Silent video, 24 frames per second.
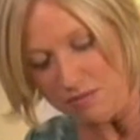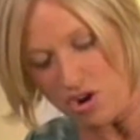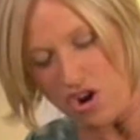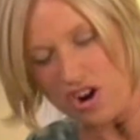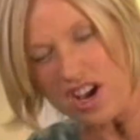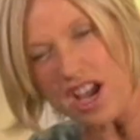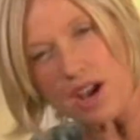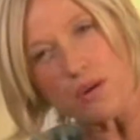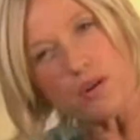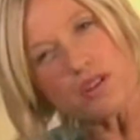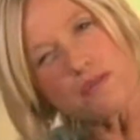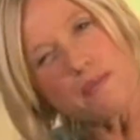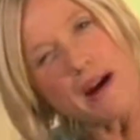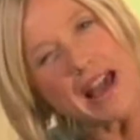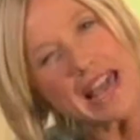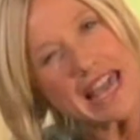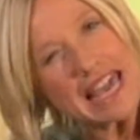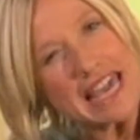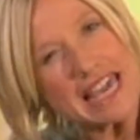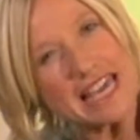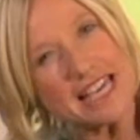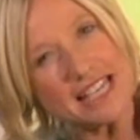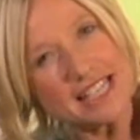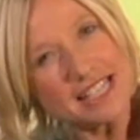cooking with my
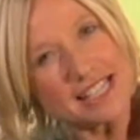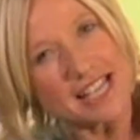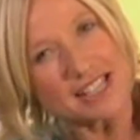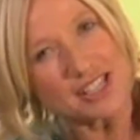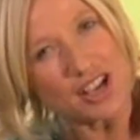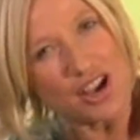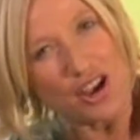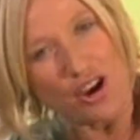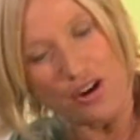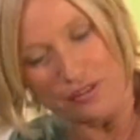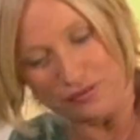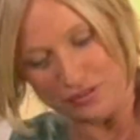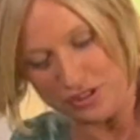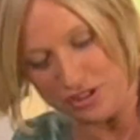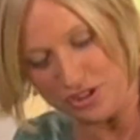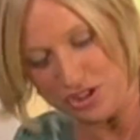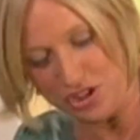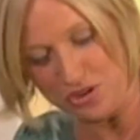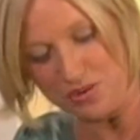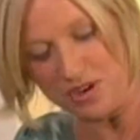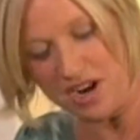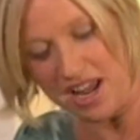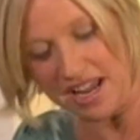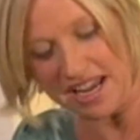ears, as I often
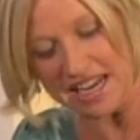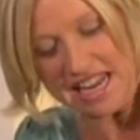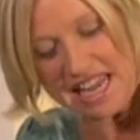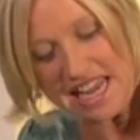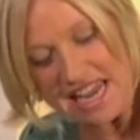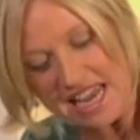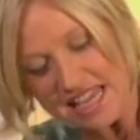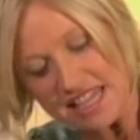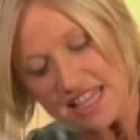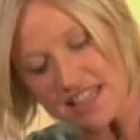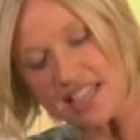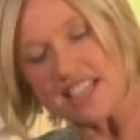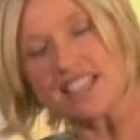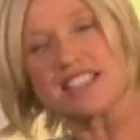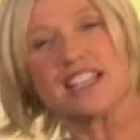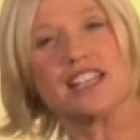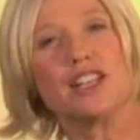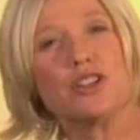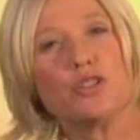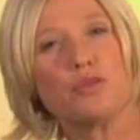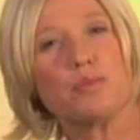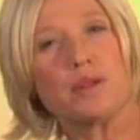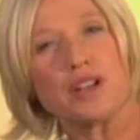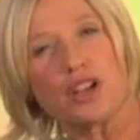do, and I can hear that there's a
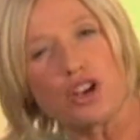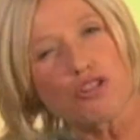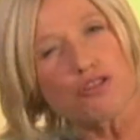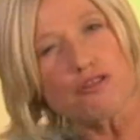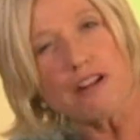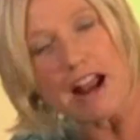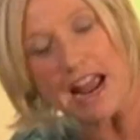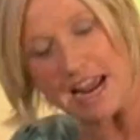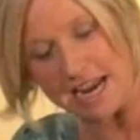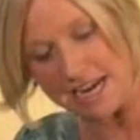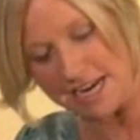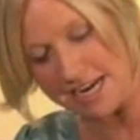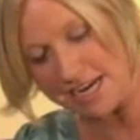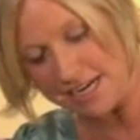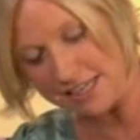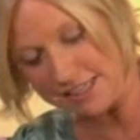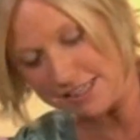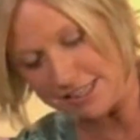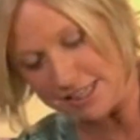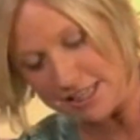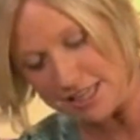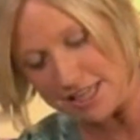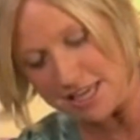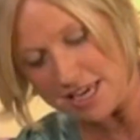little bit of
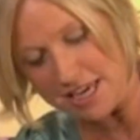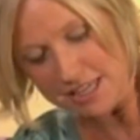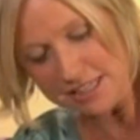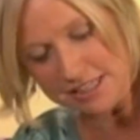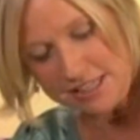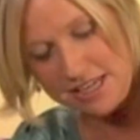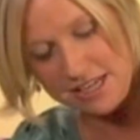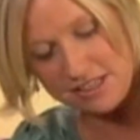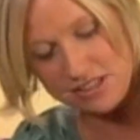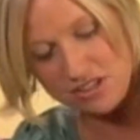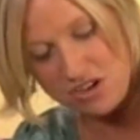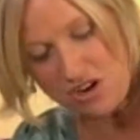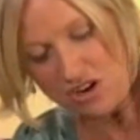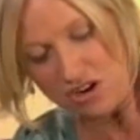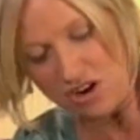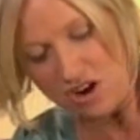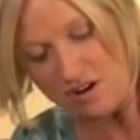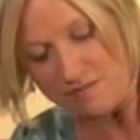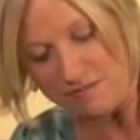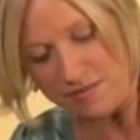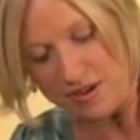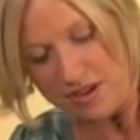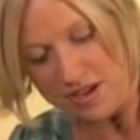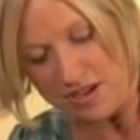graininess in there. Sounds like
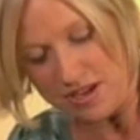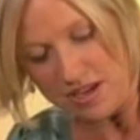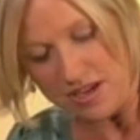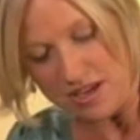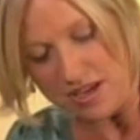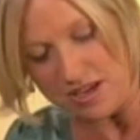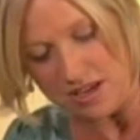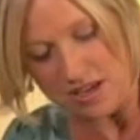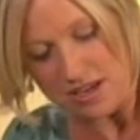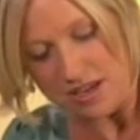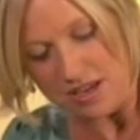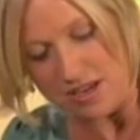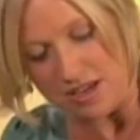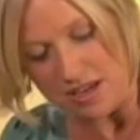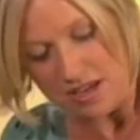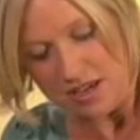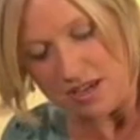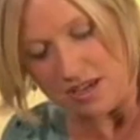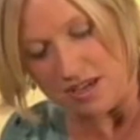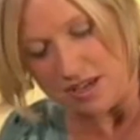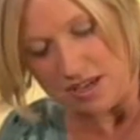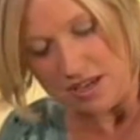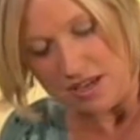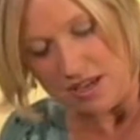I'm
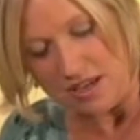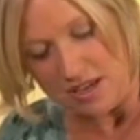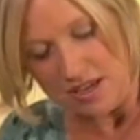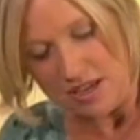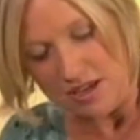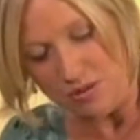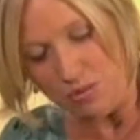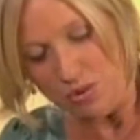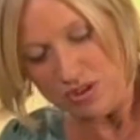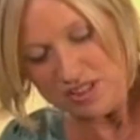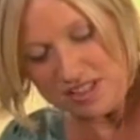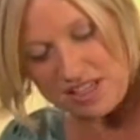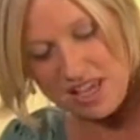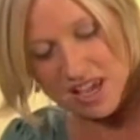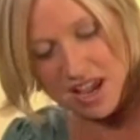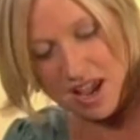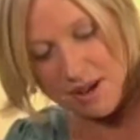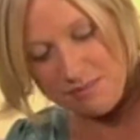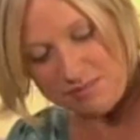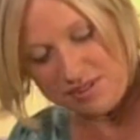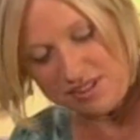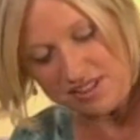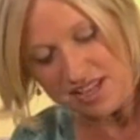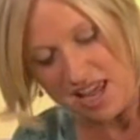whisking up
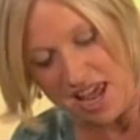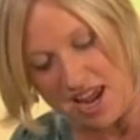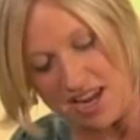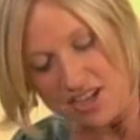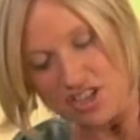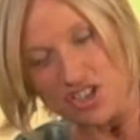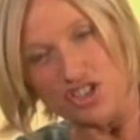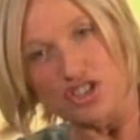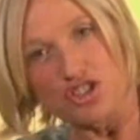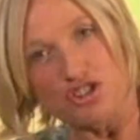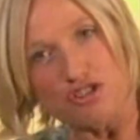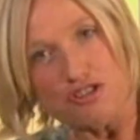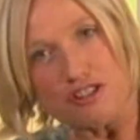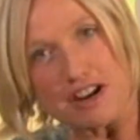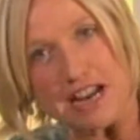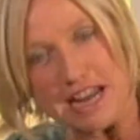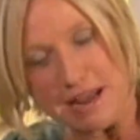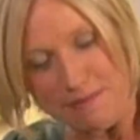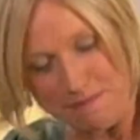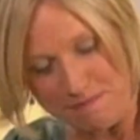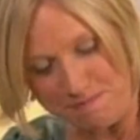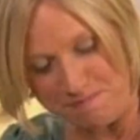sand and cream.